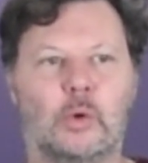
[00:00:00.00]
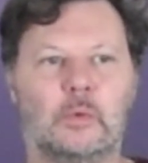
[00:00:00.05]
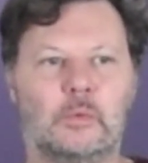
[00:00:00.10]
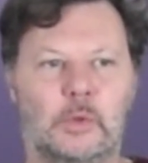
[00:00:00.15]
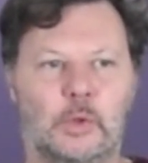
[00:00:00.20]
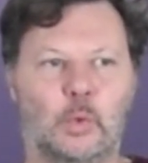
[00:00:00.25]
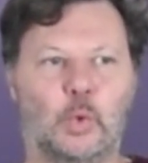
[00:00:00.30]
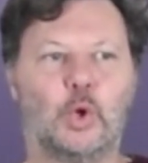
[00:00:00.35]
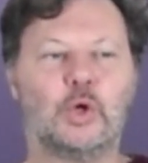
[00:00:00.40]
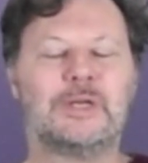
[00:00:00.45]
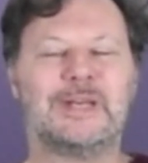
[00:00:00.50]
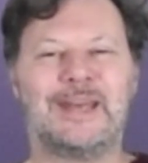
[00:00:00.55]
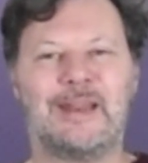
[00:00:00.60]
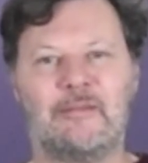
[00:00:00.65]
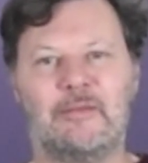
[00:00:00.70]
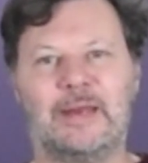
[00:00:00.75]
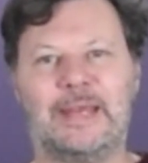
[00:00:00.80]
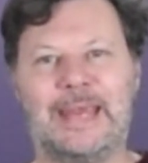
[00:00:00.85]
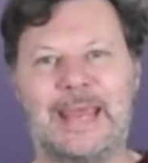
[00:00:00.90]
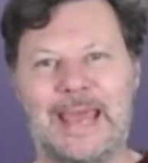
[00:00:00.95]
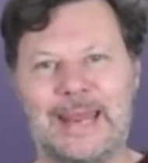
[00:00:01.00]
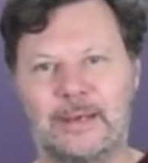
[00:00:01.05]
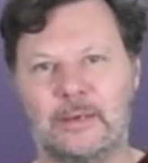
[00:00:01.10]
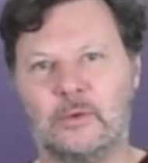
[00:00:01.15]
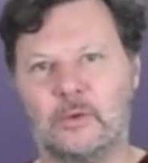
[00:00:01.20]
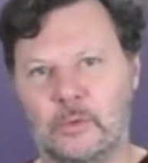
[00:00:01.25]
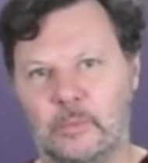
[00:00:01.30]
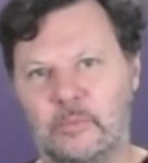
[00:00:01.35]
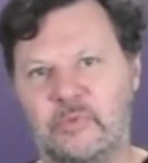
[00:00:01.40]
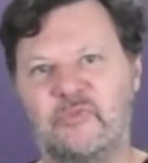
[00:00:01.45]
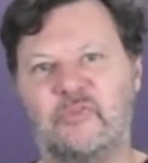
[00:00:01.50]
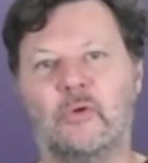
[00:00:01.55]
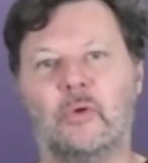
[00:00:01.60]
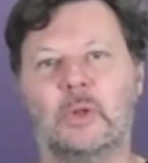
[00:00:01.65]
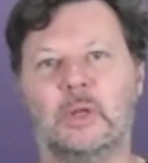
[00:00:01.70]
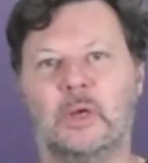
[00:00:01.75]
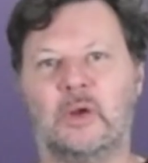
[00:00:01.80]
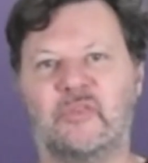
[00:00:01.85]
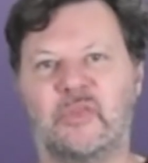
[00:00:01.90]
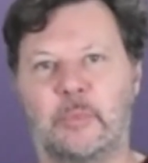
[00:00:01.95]
ordinarily end up
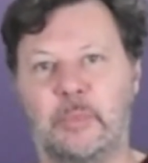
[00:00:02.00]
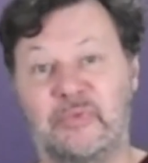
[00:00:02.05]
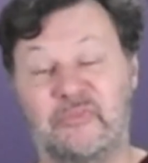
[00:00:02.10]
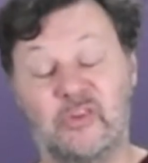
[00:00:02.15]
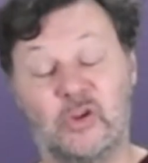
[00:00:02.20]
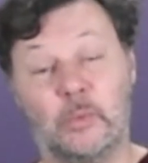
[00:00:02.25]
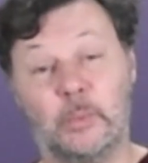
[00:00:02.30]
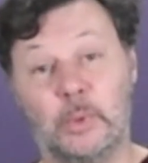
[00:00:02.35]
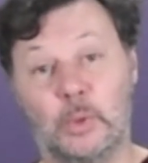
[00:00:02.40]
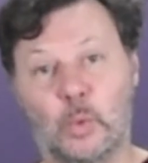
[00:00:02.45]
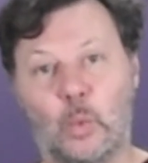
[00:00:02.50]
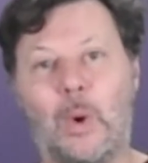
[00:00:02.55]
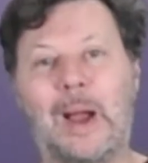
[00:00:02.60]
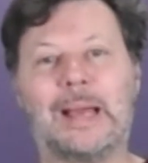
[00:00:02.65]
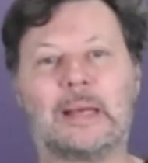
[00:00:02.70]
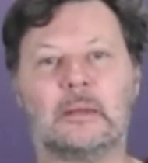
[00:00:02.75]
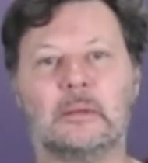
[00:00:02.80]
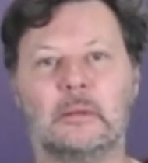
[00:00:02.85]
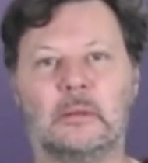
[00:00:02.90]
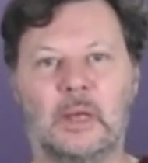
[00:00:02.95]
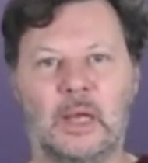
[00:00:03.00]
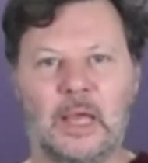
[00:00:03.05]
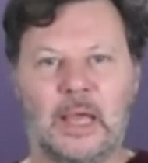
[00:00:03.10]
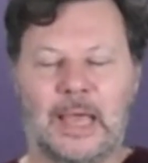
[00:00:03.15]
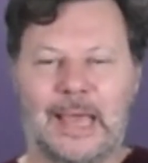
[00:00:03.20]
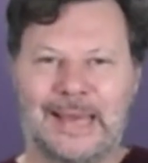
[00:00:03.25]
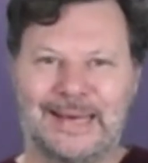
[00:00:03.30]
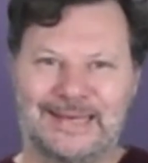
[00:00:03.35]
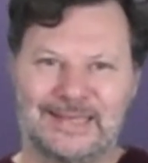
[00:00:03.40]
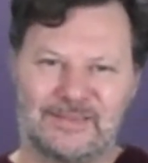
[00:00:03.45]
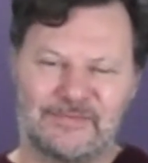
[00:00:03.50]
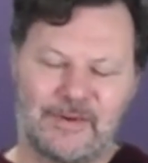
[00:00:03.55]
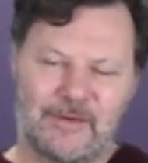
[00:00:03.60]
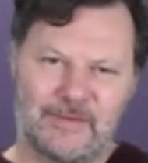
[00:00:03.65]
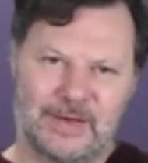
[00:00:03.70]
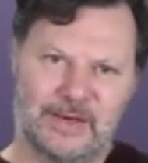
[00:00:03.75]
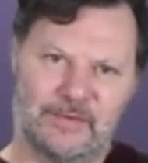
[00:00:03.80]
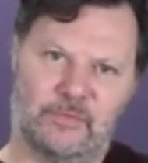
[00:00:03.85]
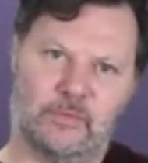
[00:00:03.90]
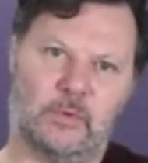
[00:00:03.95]
falling off the proverbial wagon, and it's very
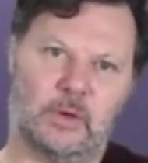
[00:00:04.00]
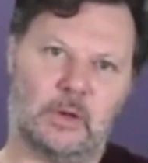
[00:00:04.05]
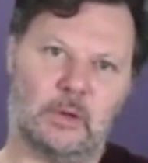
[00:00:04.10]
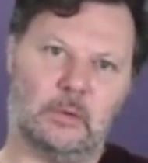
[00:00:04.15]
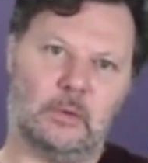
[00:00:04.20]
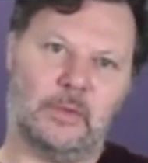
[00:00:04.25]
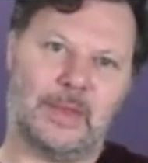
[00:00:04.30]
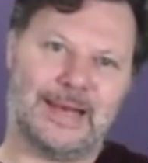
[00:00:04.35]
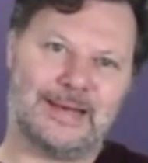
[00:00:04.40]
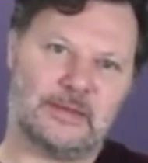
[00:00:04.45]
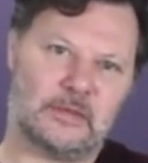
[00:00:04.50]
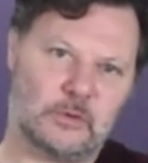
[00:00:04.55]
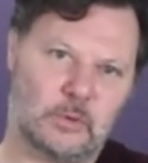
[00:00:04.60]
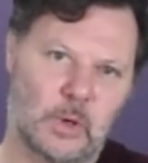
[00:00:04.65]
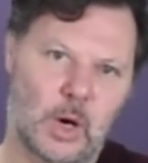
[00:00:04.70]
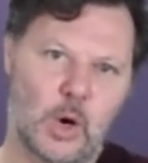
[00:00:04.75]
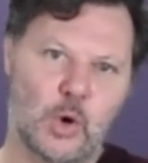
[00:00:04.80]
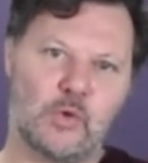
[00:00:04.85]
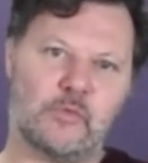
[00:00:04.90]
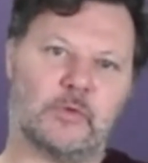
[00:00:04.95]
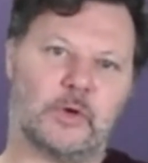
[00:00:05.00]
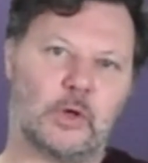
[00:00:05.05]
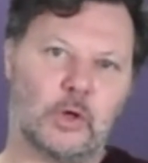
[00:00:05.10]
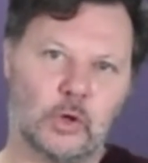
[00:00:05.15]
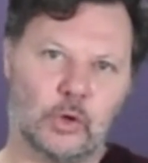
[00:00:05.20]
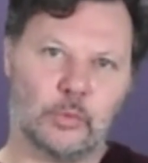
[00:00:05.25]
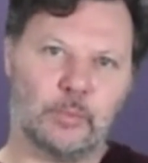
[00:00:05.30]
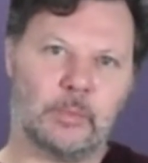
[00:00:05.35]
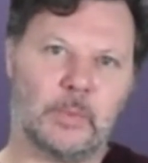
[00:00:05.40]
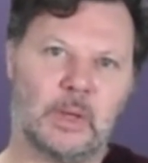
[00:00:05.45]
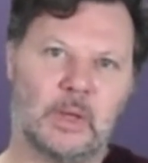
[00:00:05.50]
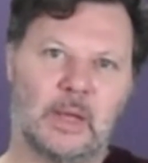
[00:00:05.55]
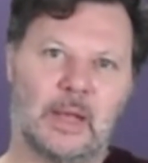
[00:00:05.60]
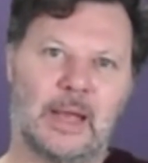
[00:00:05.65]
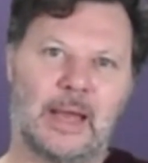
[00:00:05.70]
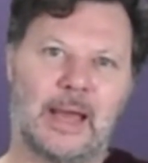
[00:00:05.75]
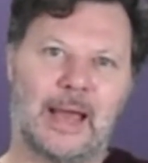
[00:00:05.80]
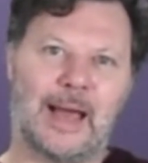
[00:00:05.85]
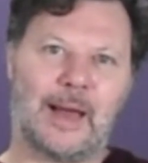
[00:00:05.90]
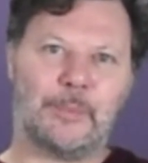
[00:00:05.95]
difficult then to overcome
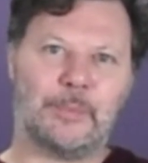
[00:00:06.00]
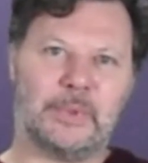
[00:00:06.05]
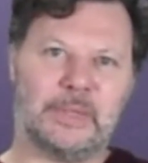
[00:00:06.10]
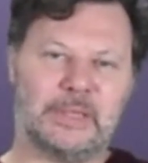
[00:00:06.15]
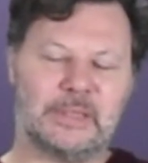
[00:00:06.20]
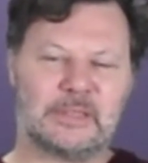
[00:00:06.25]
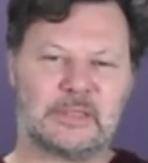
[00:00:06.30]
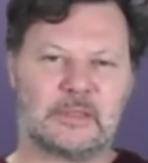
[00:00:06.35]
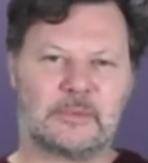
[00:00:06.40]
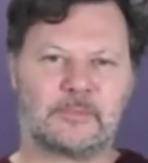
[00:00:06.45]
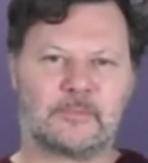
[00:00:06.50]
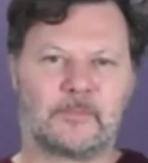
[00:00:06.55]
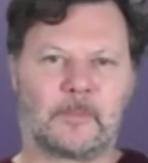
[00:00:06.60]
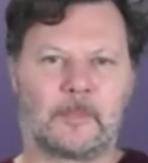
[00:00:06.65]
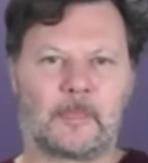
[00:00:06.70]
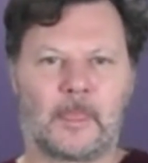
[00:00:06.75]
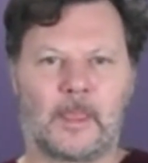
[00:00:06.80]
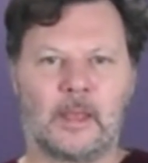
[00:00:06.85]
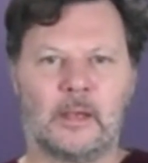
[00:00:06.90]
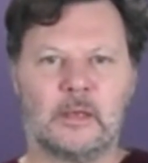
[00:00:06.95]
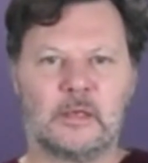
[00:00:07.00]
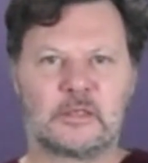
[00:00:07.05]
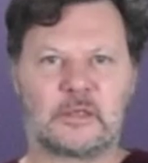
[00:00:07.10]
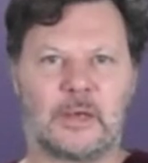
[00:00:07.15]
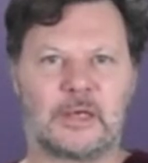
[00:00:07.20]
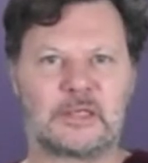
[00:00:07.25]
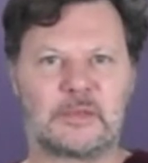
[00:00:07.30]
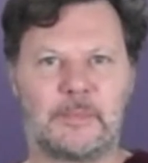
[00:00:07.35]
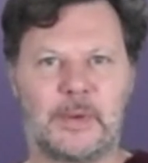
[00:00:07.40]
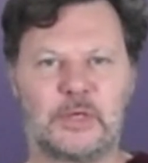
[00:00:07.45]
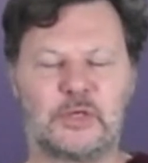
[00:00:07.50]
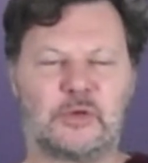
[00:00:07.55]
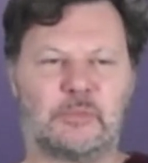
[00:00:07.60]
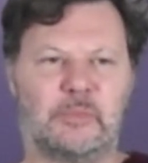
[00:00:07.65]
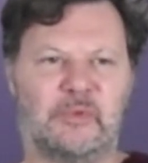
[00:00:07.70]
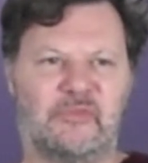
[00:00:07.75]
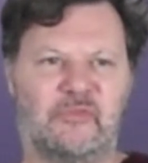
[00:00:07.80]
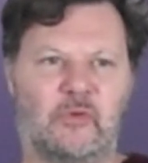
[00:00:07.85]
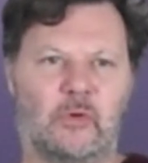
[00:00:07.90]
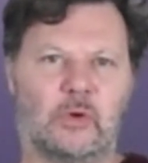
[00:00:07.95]
habits. So as I mentioned
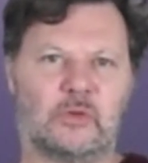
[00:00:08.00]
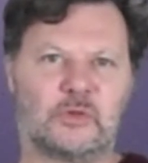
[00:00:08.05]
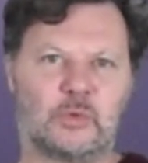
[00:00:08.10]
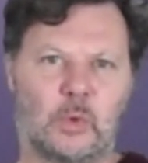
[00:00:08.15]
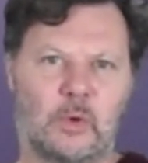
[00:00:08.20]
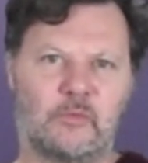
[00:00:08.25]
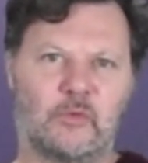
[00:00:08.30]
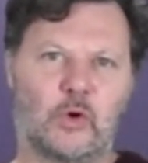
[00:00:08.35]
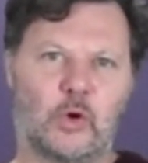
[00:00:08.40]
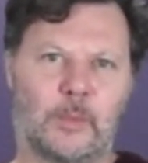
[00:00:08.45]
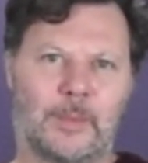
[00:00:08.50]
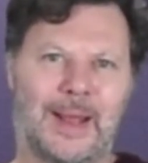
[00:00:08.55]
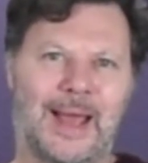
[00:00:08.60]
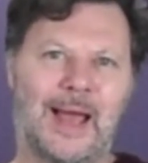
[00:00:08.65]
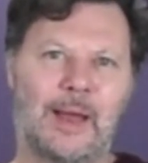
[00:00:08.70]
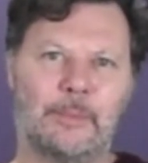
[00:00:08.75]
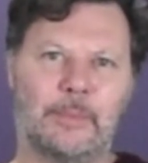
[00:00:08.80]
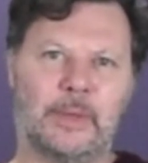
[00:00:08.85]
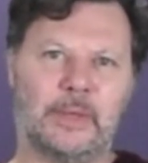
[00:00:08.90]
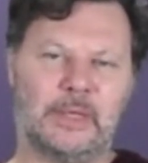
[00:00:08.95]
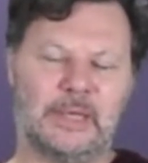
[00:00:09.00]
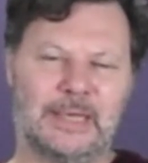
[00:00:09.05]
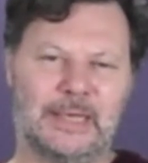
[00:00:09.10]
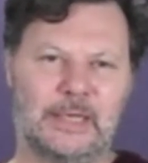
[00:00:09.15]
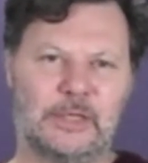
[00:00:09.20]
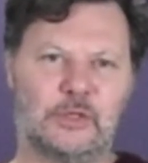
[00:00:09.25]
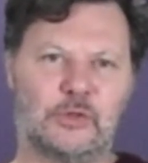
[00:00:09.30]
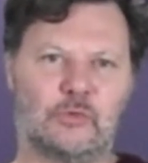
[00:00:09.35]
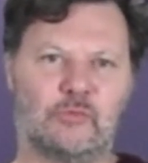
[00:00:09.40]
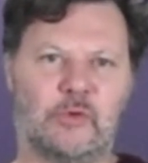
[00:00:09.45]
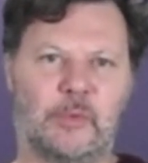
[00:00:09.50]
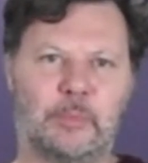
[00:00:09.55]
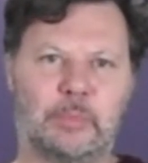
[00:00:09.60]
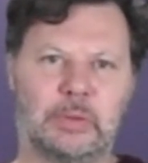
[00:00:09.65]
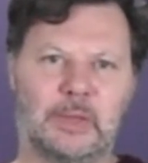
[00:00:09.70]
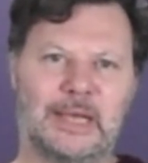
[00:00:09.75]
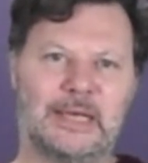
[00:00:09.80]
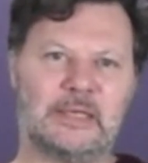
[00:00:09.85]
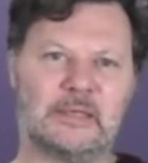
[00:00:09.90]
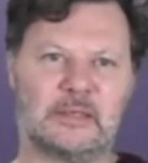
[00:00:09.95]
before, to overcome a habit, you need to
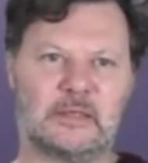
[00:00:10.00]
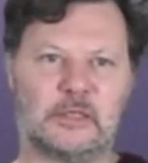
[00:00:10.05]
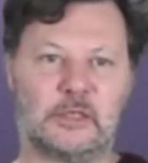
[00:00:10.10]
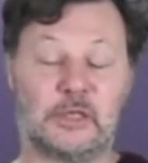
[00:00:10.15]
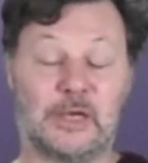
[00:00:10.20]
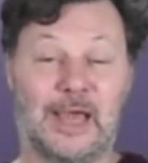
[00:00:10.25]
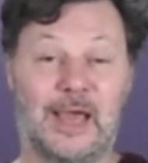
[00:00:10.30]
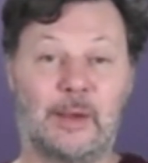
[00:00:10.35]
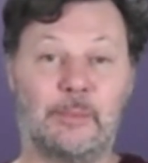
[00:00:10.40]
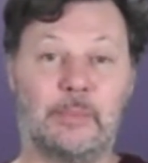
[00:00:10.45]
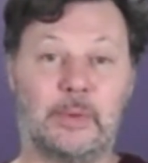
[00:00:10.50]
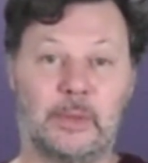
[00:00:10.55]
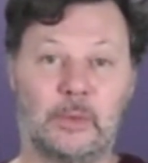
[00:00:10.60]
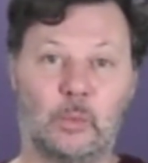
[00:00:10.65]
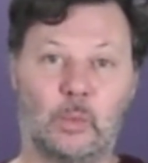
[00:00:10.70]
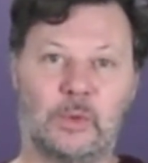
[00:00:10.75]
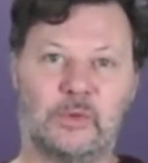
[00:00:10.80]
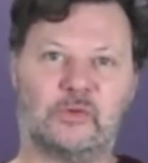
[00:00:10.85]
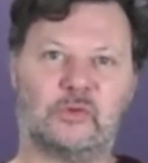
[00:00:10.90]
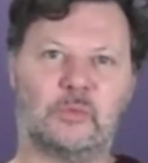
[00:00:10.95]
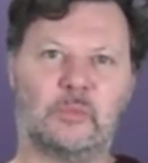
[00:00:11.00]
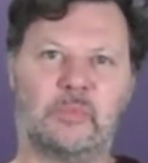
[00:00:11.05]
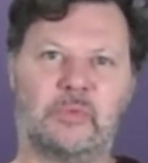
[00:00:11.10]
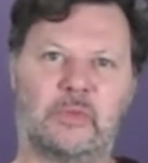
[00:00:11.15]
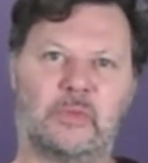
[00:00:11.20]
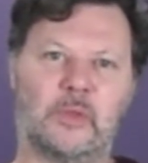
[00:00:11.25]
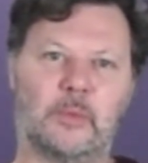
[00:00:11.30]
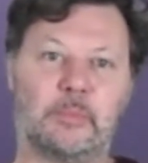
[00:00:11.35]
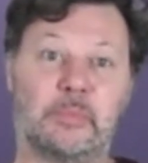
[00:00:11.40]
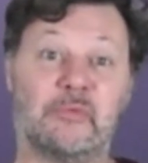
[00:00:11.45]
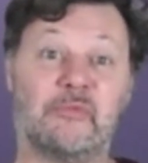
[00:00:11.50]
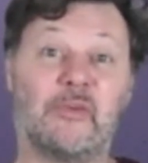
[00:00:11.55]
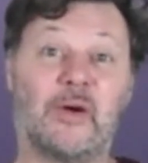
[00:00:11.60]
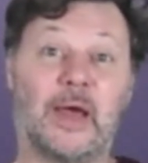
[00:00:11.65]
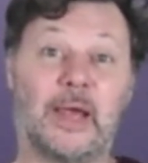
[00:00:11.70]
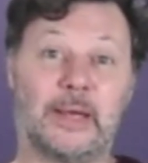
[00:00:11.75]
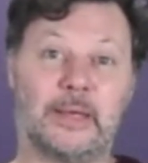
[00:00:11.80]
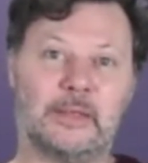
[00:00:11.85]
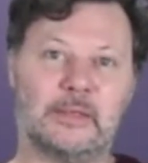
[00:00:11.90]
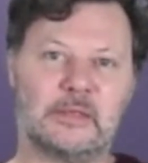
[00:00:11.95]
replace your habit with something that
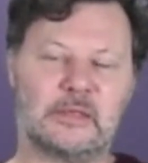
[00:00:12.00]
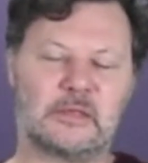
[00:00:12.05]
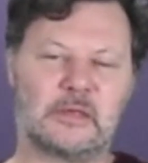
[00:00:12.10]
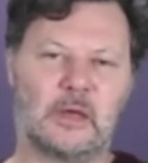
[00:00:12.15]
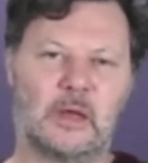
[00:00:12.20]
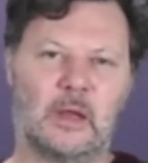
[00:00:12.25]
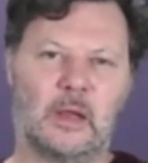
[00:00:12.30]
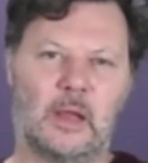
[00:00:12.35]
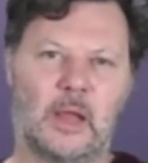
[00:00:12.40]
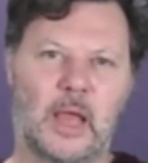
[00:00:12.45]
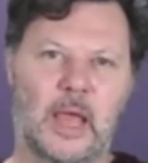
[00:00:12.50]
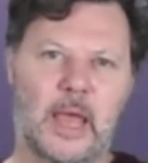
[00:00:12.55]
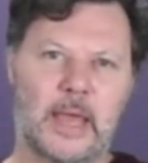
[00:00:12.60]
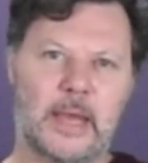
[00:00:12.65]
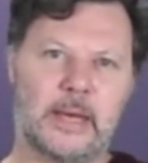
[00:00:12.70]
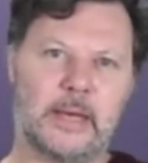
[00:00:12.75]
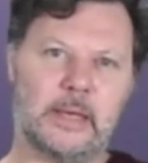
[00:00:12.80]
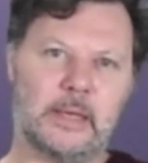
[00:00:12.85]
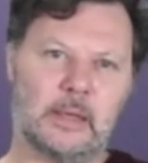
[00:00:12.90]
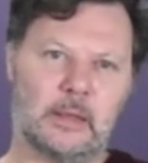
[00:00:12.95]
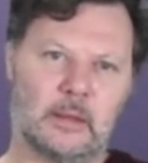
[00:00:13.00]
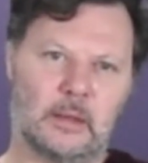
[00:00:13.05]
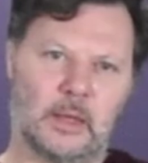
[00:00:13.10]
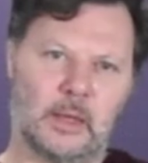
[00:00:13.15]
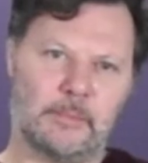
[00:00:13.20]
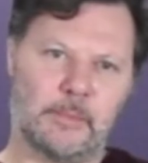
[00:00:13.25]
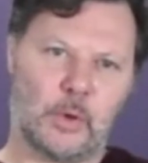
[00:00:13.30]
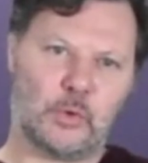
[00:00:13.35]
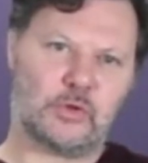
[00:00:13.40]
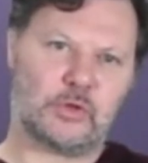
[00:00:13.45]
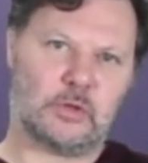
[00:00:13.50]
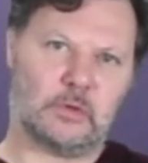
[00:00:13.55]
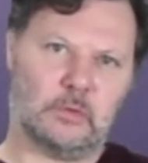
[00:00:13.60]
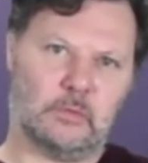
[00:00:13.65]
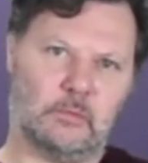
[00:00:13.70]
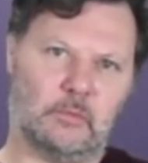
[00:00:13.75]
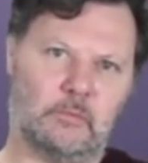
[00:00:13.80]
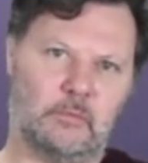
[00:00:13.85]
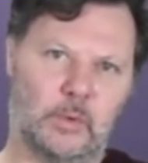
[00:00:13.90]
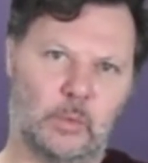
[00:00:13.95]
provides a
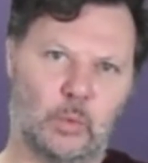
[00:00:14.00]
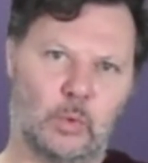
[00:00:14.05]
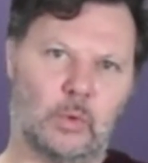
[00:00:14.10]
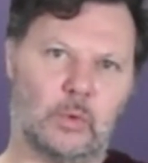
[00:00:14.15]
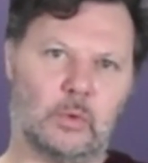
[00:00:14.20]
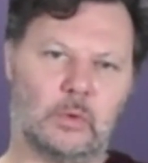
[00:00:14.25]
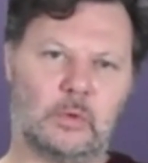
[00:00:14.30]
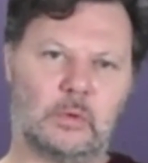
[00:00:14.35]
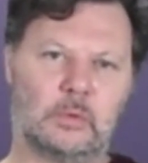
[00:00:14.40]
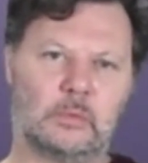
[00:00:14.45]
emotional reward.